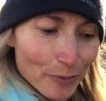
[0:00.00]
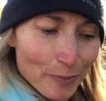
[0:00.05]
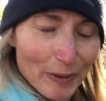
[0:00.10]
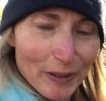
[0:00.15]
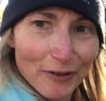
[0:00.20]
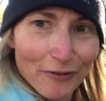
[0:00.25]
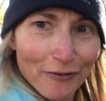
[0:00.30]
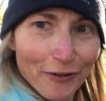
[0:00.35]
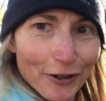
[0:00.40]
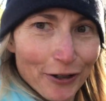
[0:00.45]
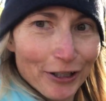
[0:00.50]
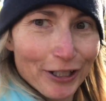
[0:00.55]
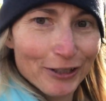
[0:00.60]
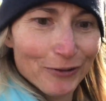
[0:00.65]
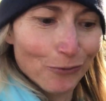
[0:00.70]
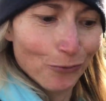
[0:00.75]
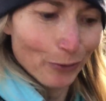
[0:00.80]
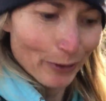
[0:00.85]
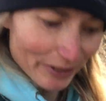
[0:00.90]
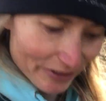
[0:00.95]
be for
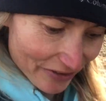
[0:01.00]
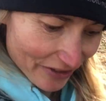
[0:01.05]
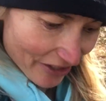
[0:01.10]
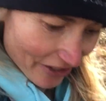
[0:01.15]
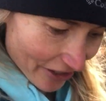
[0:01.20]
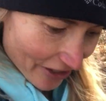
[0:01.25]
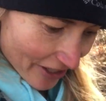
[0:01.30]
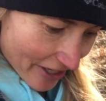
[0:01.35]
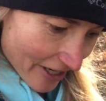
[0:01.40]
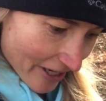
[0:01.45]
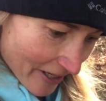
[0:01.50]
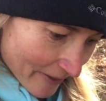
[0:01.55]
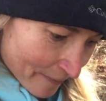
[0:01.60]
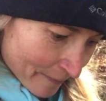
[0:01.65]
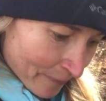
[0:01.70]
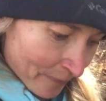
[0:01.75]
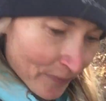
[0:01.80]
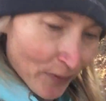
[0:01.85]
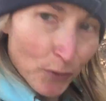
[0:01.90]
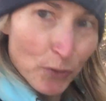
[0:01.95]
in winter,
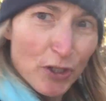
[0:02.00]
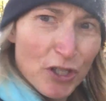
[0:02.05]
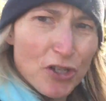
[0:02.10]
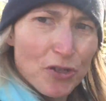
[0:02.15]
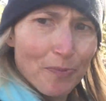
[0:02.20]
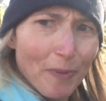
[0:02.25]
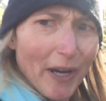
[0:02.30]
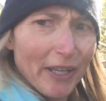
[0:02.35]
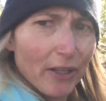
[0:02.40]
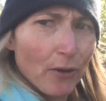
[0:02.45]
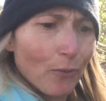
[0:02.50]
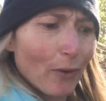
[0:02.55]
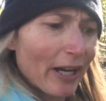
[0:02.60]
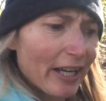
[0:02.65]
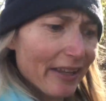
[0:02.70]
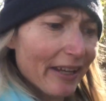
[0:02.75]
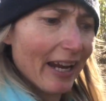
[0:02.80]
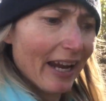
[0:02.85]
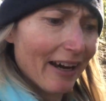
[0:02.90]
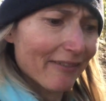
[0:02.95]
which is probably why
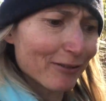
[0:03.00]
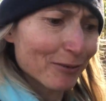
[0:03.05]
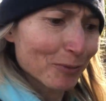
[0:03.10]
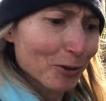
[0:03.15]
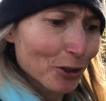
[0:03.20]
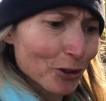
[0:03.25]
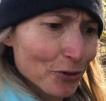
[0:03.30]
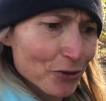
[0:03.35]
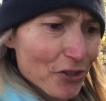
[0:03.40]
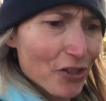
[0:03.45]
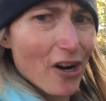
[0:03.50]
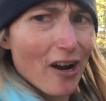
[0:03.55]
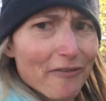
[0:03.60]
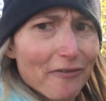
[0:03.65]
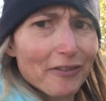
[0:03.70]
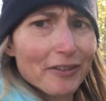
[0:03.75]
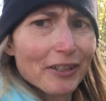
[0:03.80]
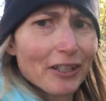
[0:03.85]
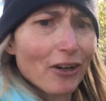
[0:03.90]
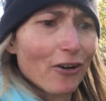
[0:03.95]
they have them closed
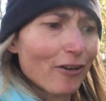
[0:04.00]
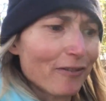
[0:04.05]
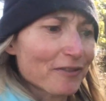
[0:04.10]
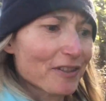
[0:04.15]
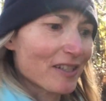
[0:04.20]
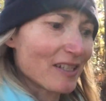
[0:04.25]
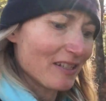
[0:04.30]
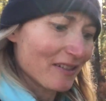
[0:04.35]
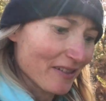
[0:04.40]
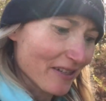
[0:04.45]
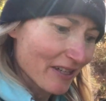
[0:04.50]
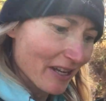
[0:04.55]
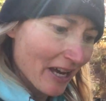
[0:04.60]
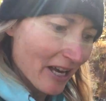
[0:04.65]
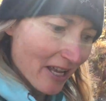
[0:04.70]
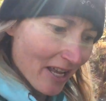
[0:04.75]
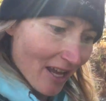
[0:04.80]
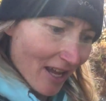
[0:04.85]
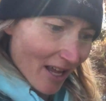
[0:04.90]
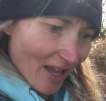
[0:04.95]
off in the off season.
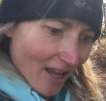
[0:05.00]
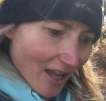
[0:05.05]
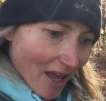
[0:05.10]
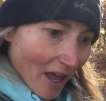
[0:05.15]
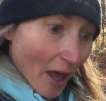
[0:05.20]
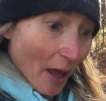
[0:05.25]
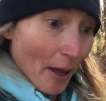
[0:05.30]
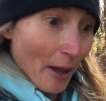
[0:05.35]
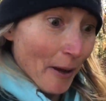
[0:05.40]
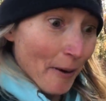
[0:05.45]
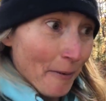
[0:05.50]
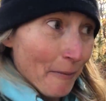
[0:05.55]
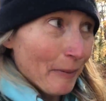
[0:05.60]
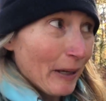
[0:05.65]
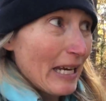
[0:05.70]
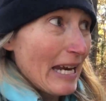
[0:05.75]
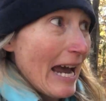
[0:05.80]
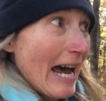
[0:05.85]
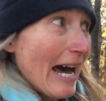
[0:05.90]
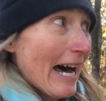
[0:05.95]

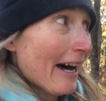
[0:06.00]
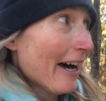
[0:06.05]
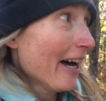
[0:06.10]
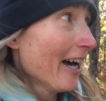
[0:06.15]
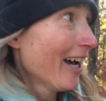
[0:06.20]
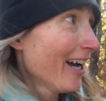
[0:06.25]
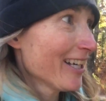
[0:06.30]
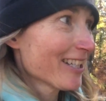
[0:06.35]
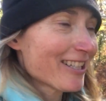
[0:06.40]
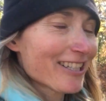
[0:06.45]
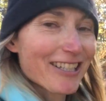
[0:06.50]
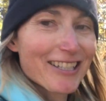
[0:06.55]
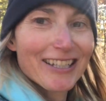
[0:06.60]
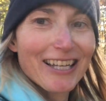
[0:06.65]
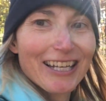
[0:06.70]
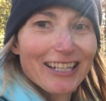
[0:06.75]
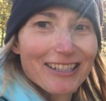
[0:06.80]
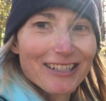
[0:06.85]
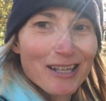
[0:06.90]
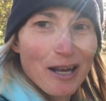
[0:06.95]
But yeah, just
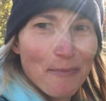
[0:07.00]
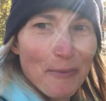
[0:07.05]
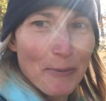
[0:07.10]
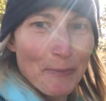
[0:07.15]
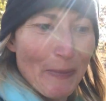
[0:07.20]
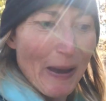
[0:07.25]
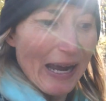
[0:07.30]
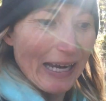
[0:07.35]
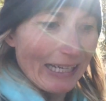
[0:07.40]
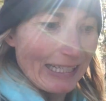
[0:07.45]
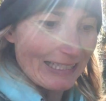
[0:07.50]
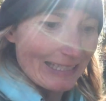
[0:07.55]
like stepping back in